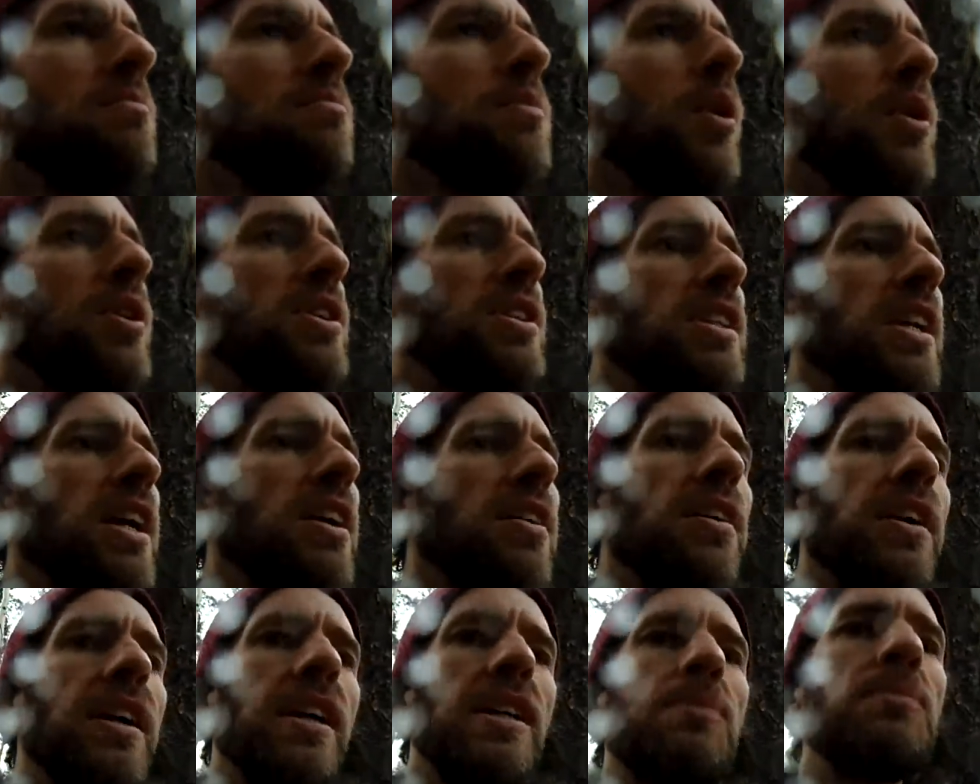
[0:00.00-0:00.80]
more
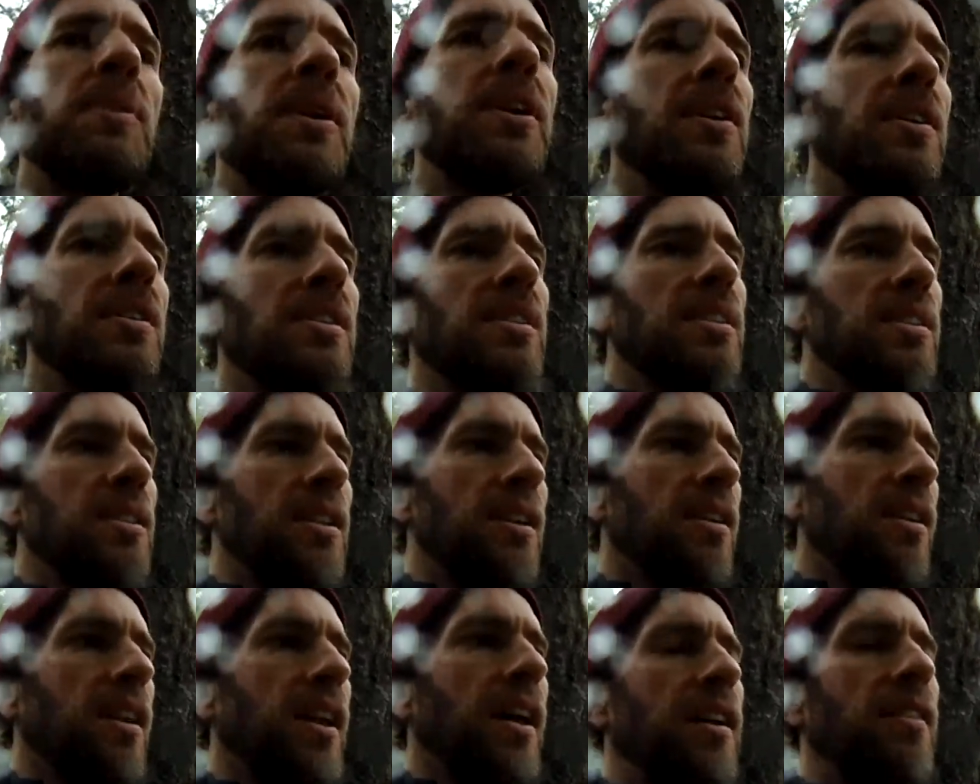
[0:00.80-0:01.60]
scary experiences
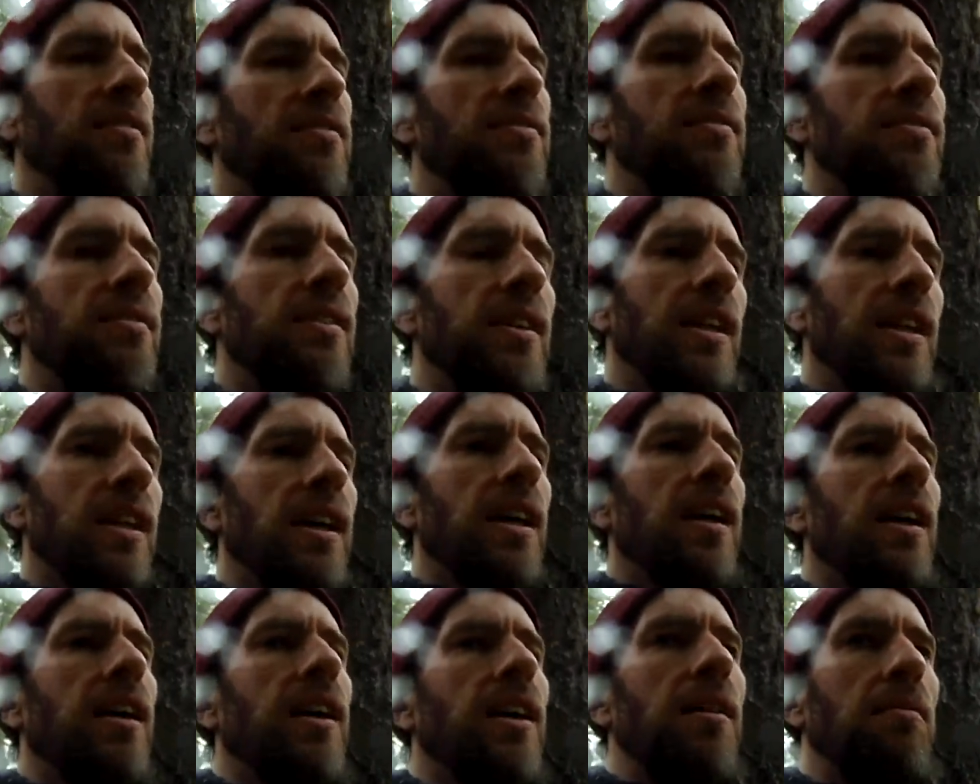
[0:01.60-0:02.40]
in our life
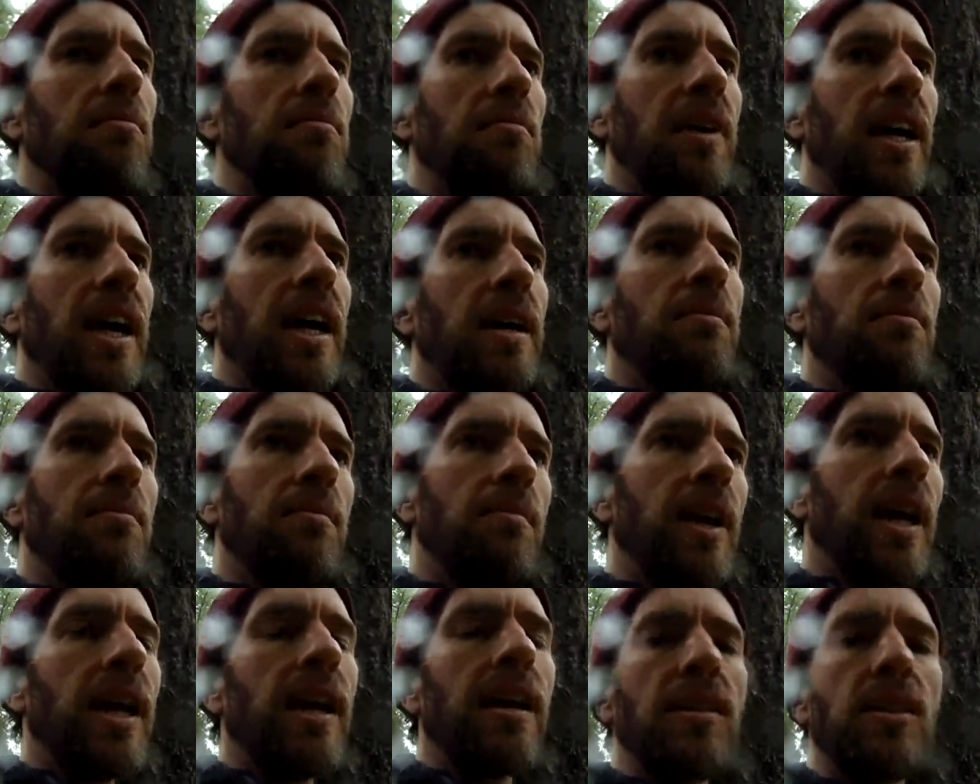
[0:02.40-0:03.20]

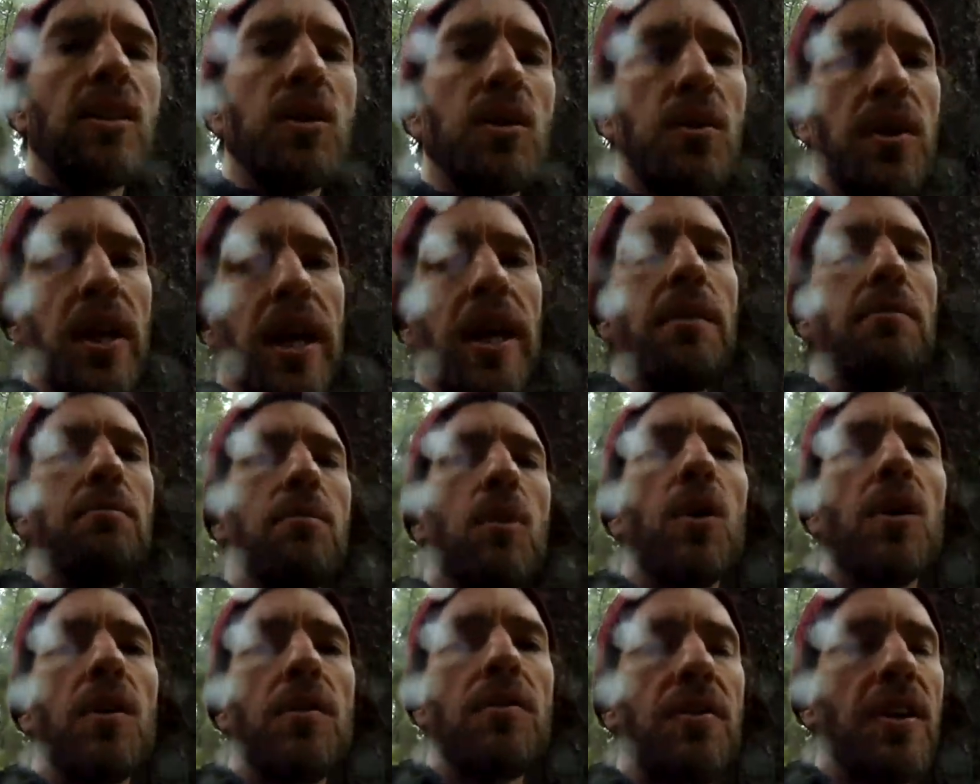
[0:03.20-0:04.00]
and create
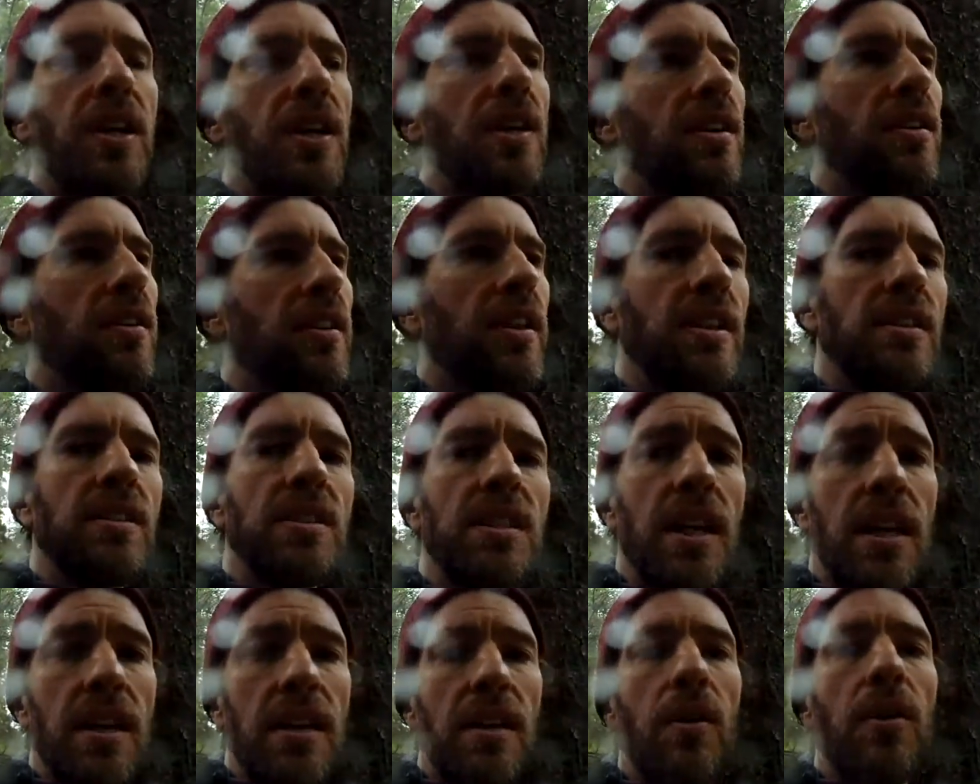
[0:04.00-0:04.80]
more fear that
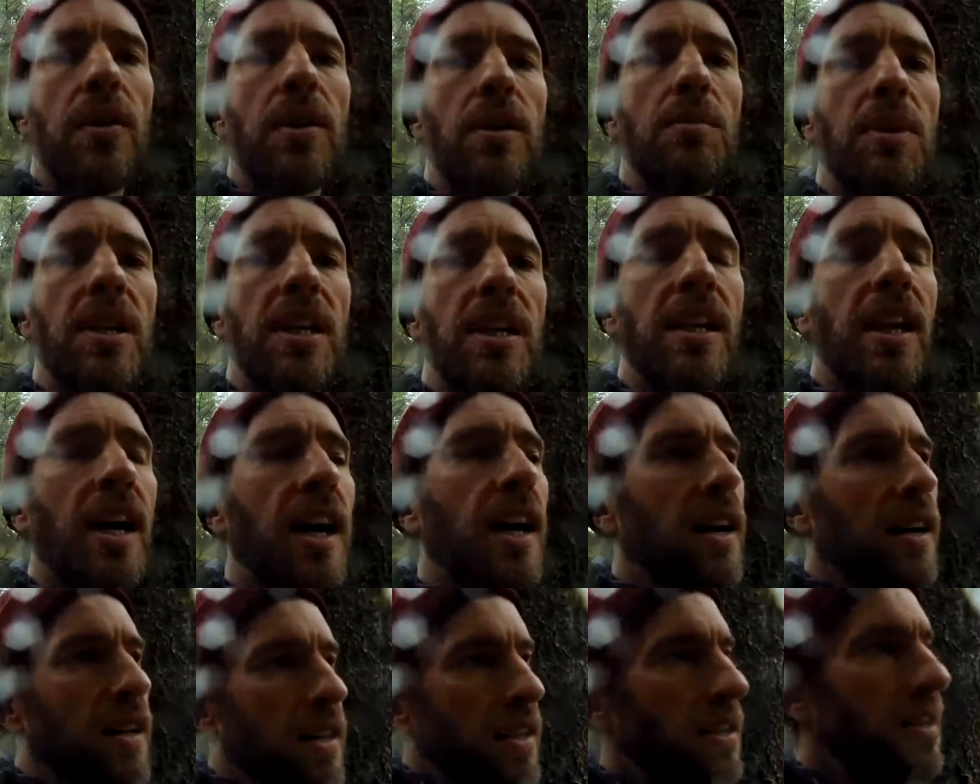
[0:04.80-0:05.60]
is then going to be
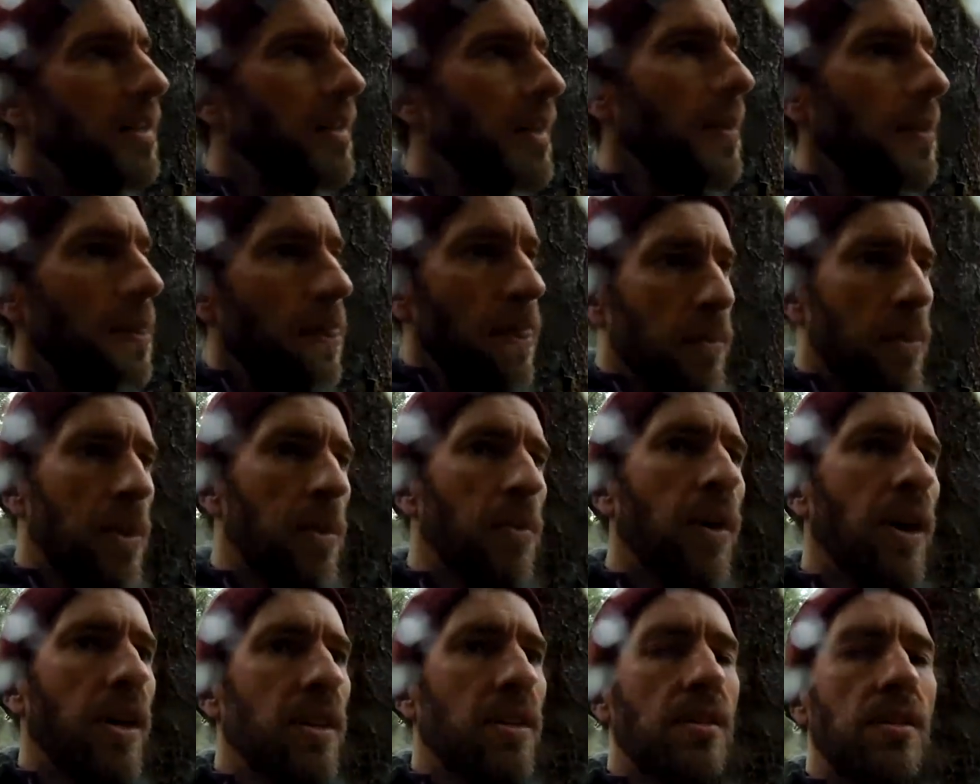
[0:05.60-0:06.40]
denied.
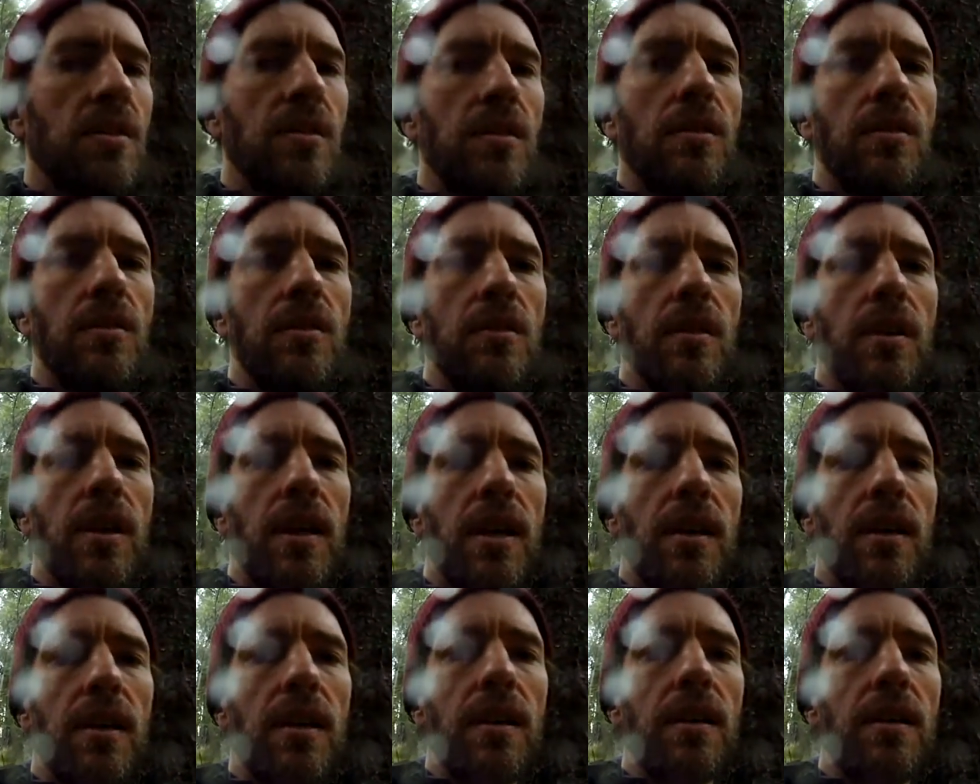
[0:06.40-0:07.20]
We want to
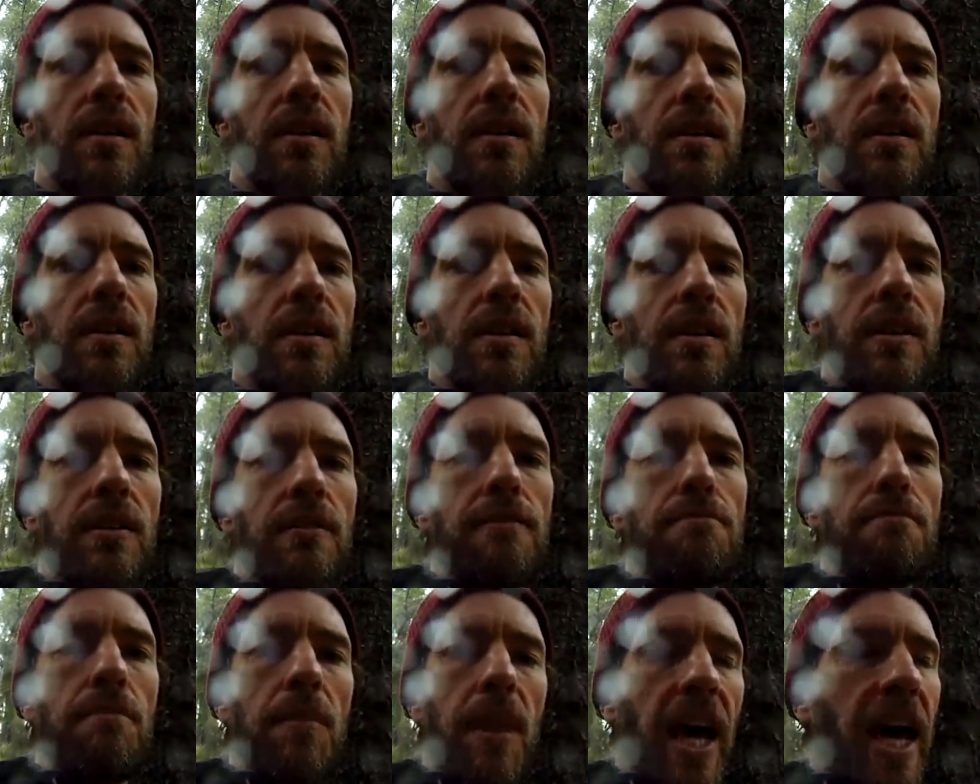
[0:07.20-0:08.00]

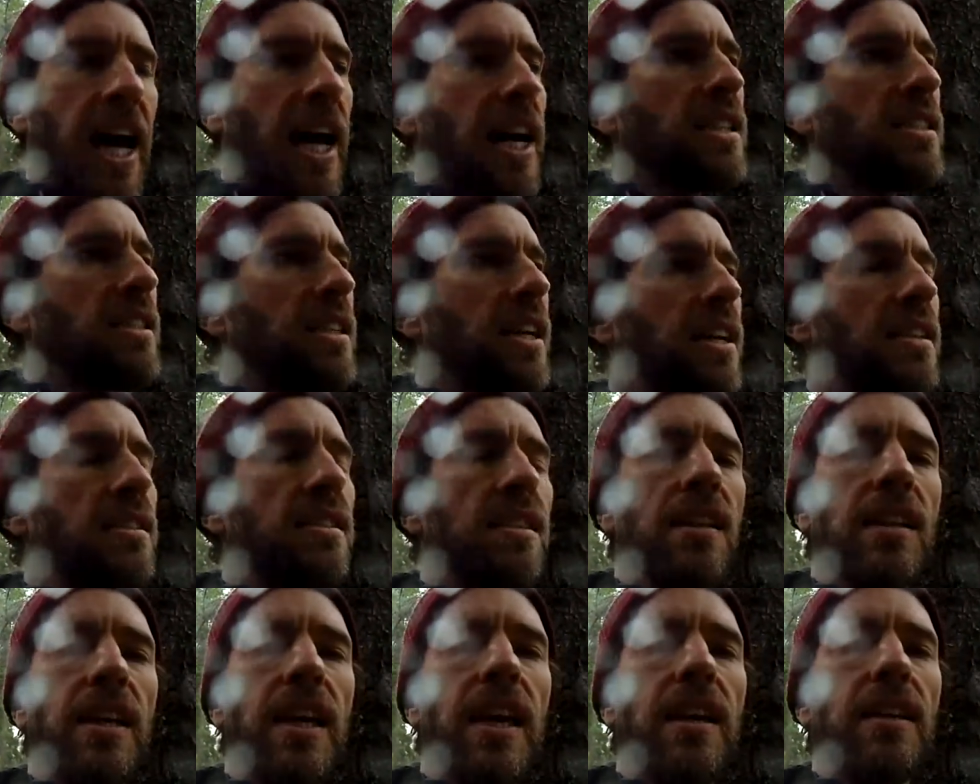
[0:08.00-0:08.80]

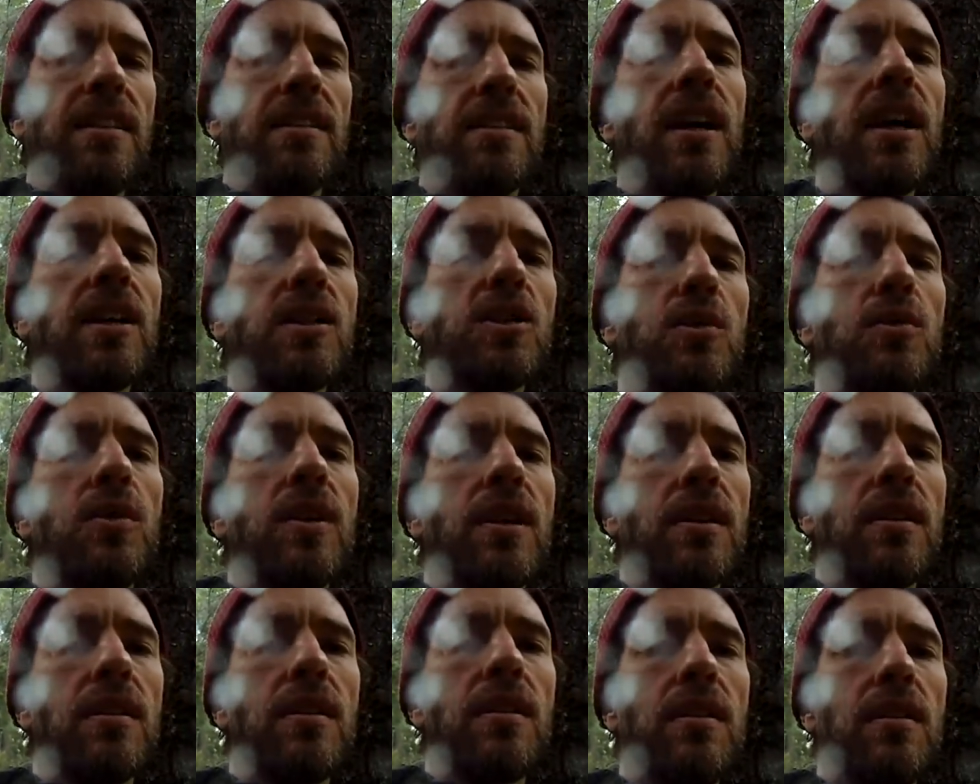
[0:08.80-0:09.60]
access and get in touch
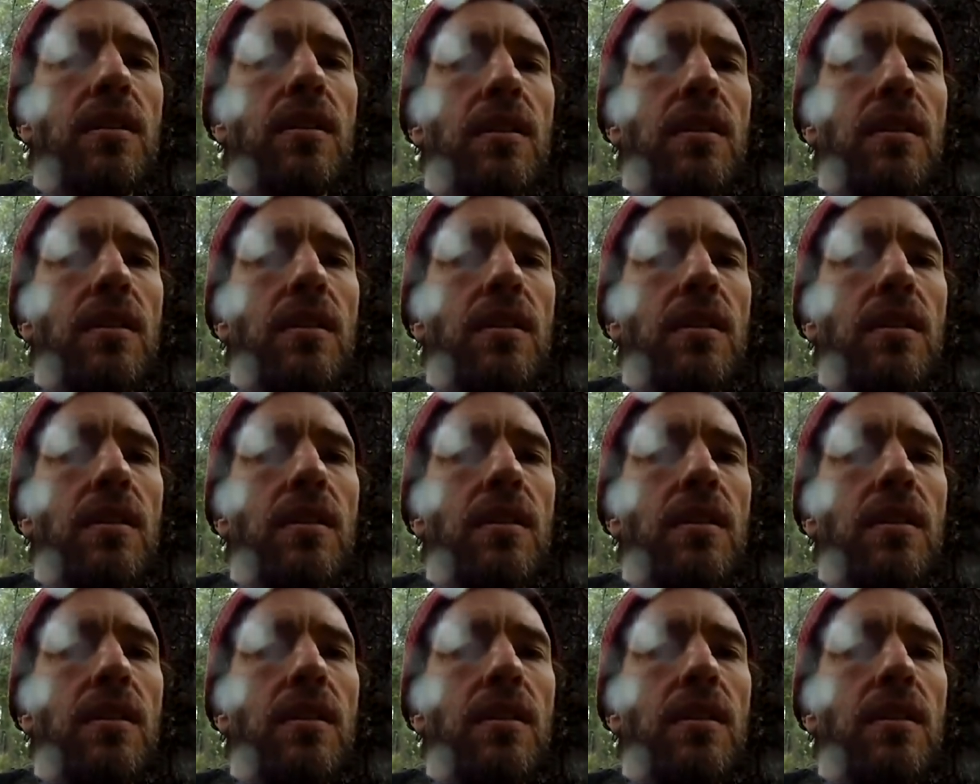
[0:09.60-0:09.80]
with